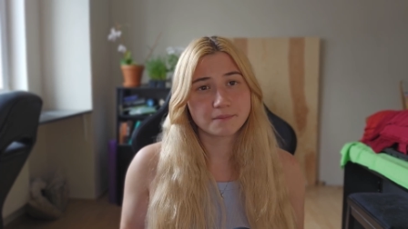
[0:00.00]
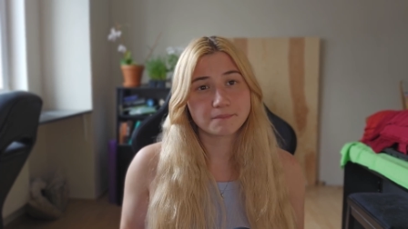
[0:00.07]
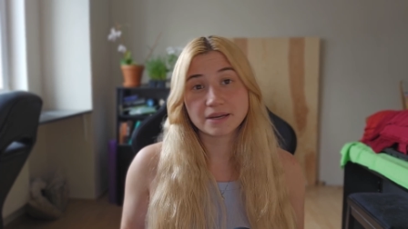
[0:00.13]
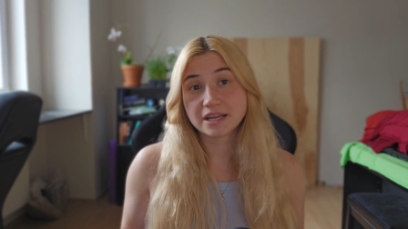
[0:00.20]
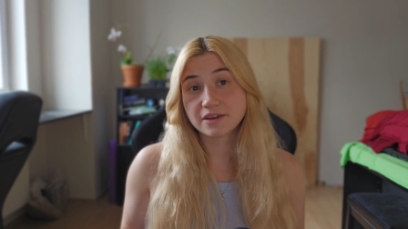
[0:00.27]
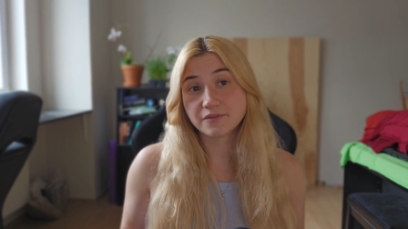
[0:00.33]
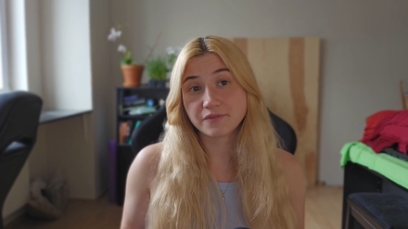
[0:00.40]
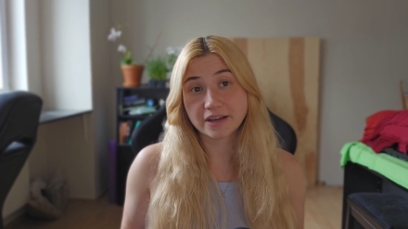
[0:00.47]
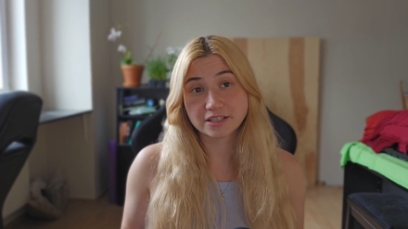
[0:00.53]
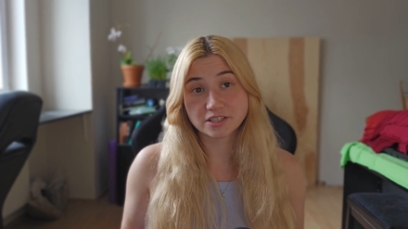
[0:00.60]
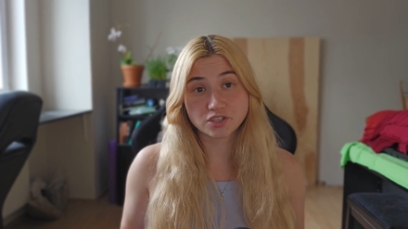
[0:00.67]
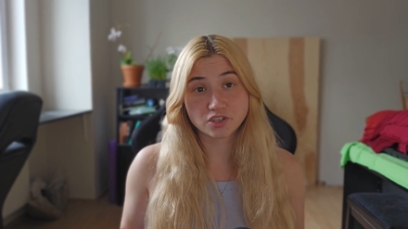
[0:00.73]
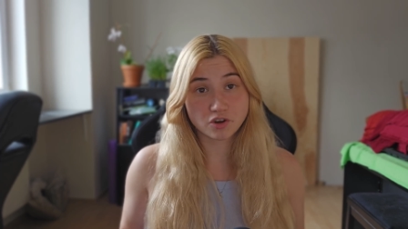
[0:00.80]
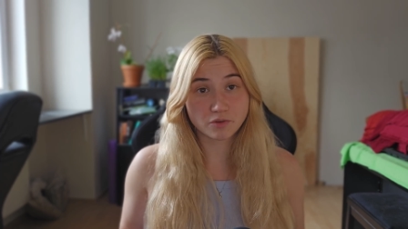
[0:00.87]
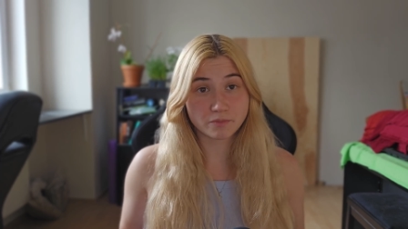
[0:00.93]
but they affect
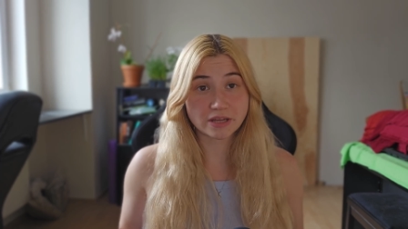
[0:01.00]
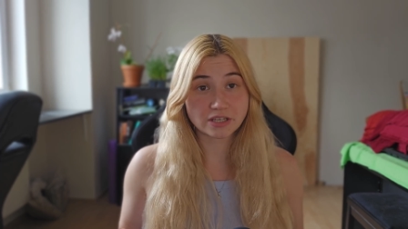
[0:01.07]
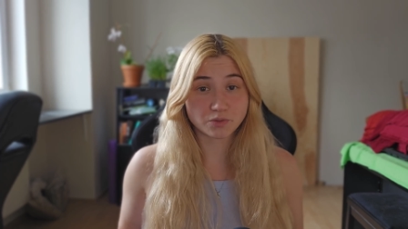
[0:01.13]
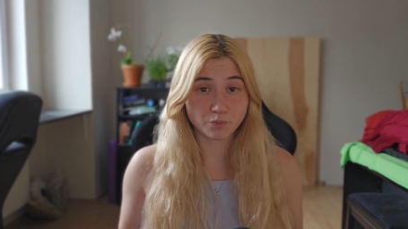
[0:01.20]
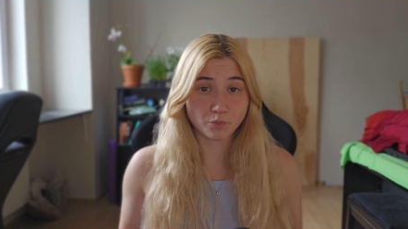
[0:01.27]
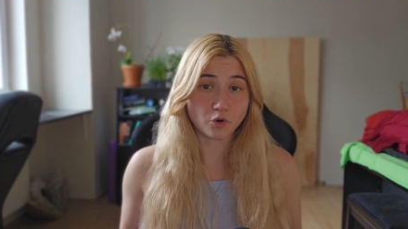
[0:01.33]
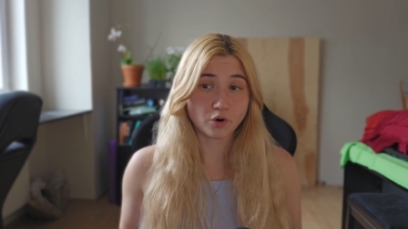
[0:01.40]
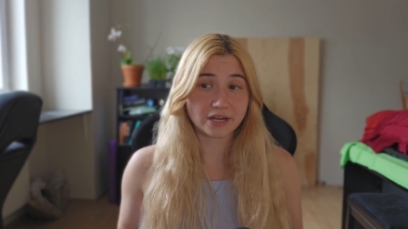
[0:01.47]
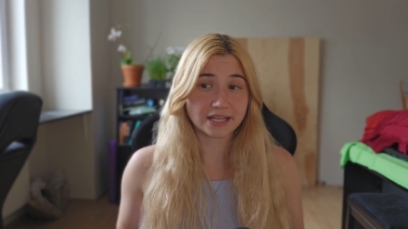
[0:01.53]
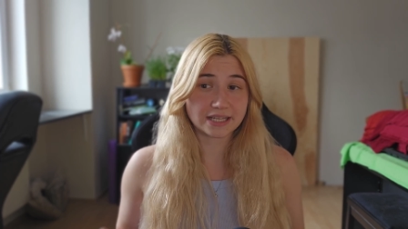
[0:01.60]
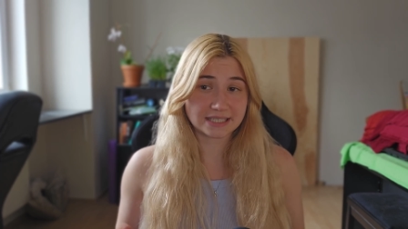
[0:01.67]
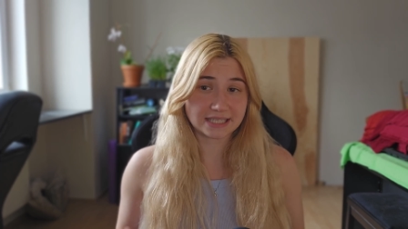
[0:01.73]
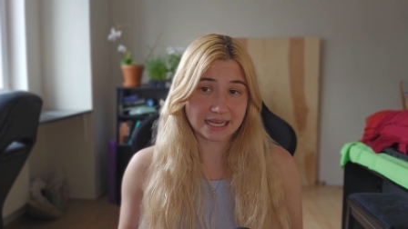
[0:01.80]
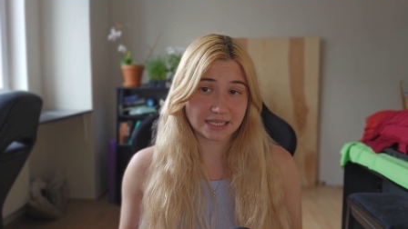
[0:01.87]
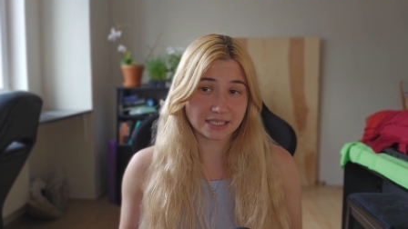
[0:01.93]
so much more
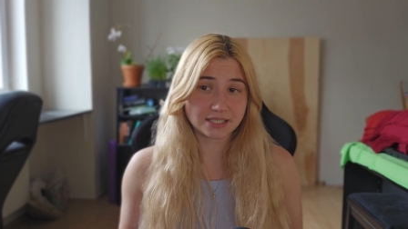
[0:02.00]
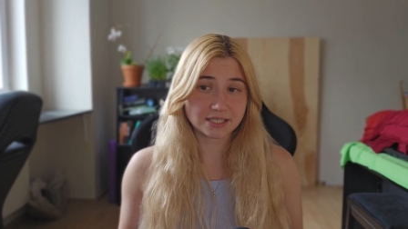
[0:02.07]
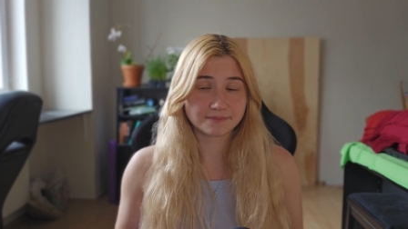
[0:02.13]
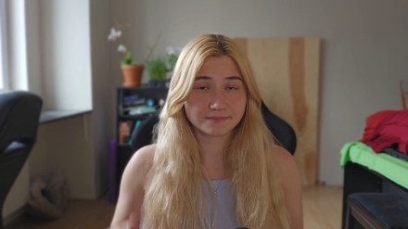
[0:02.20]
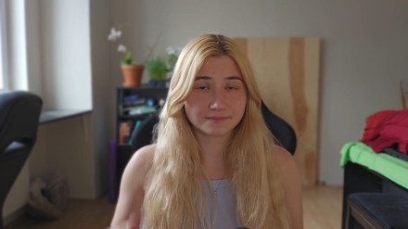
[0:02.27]
than that.